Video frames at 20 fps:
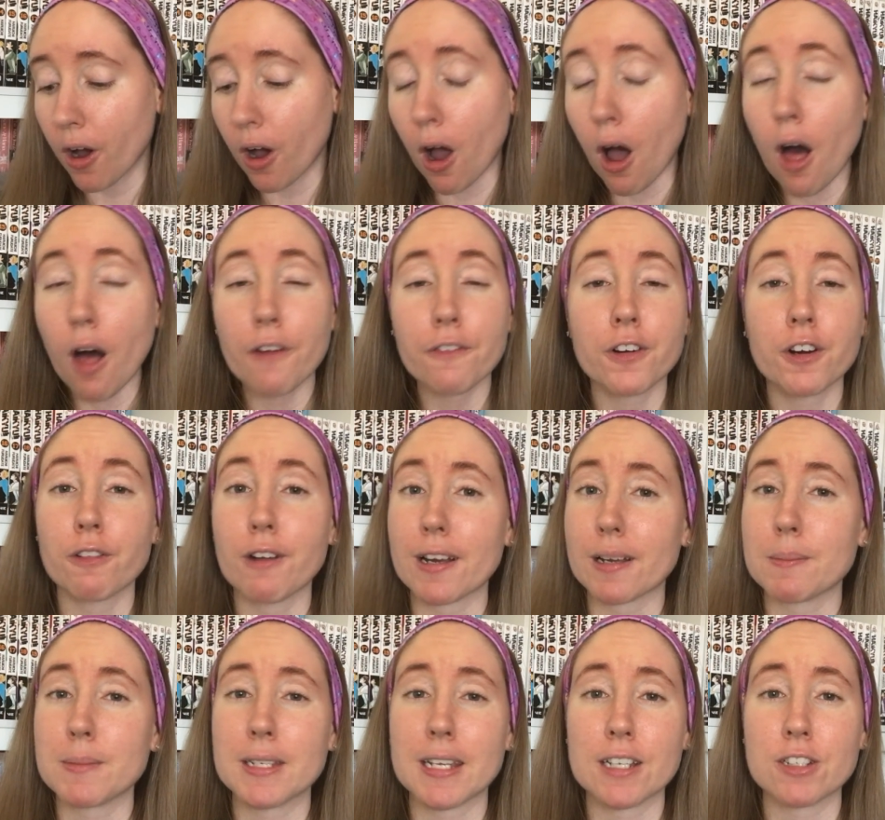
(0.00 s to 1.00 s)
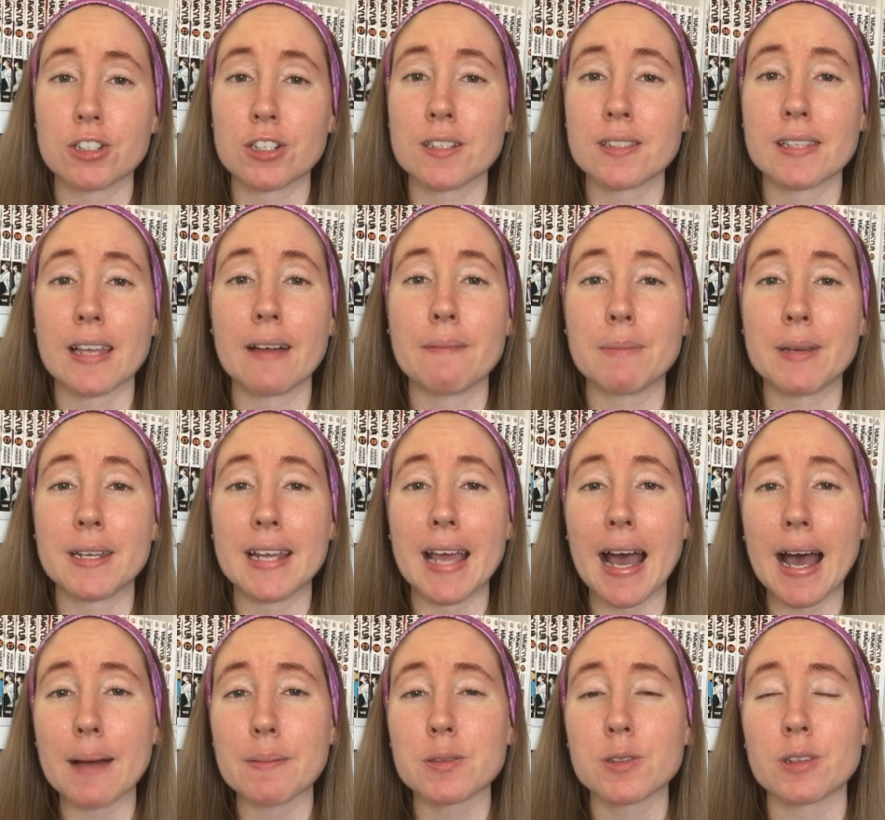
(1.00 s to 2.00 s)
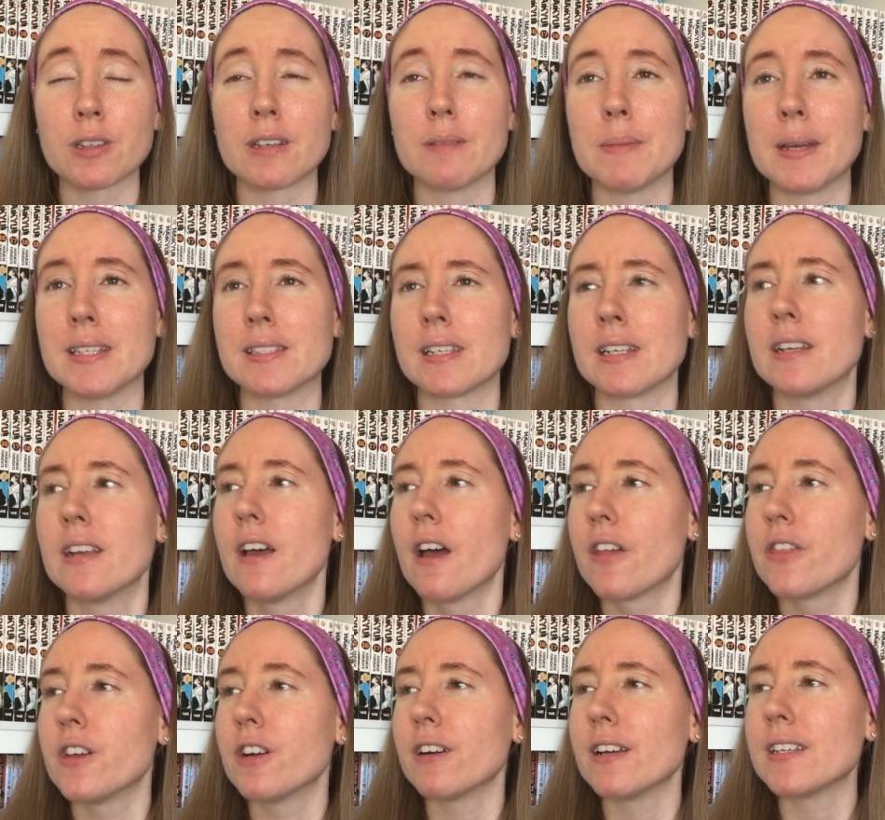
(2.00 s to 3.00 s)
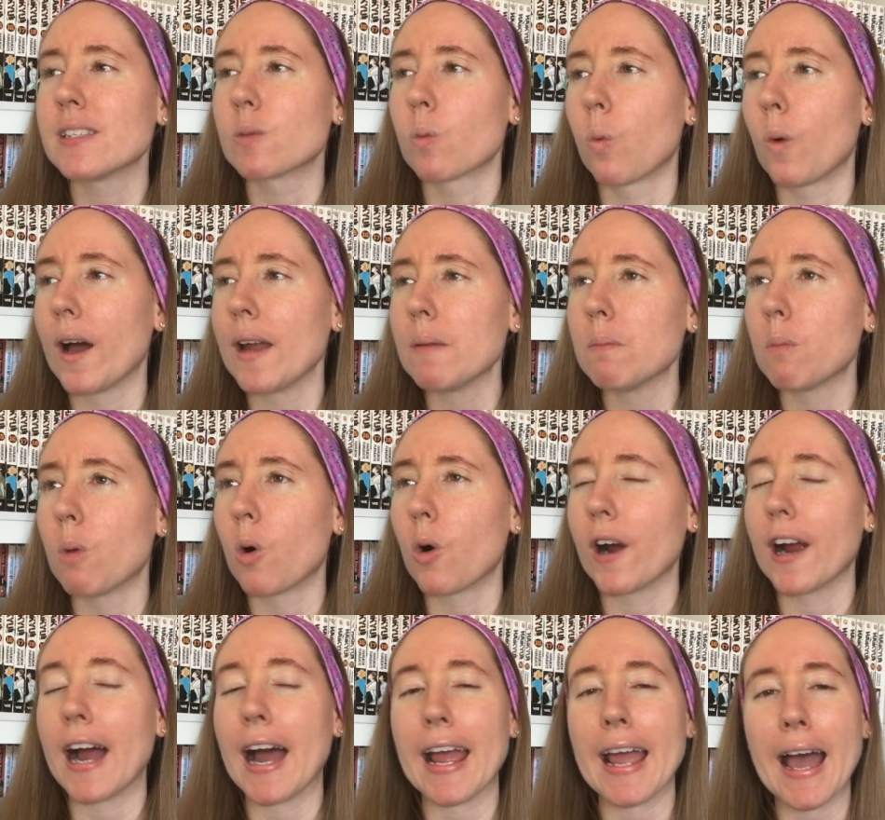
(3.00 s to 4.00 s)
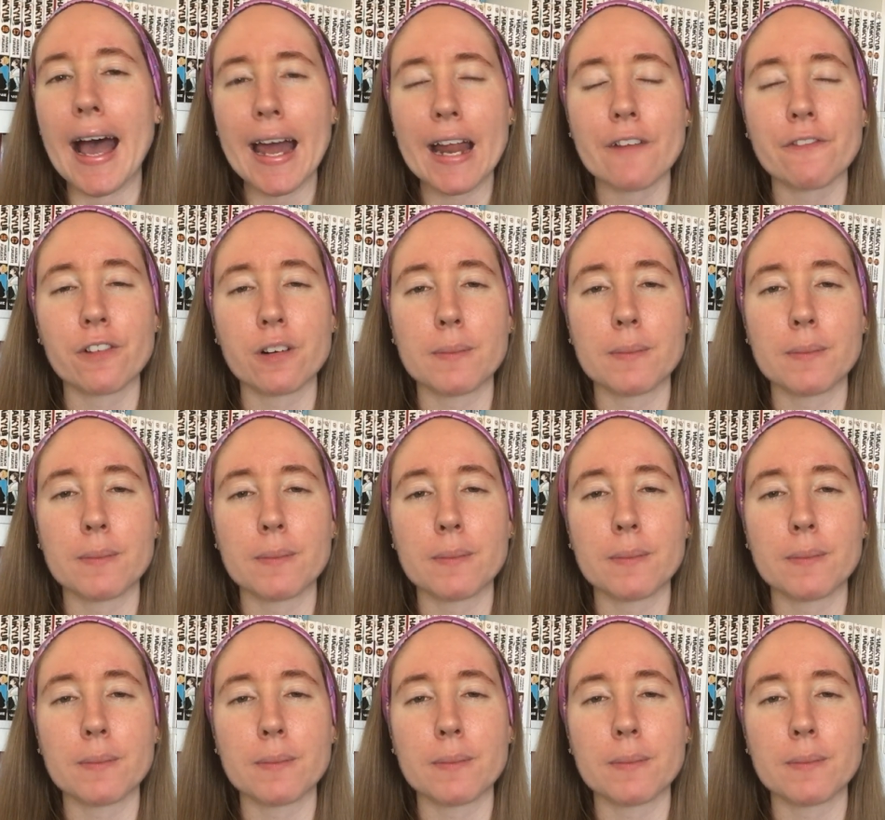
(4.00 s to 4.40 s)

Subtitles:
All of her recommendations have been absolutely amazing. There is one more. I had it from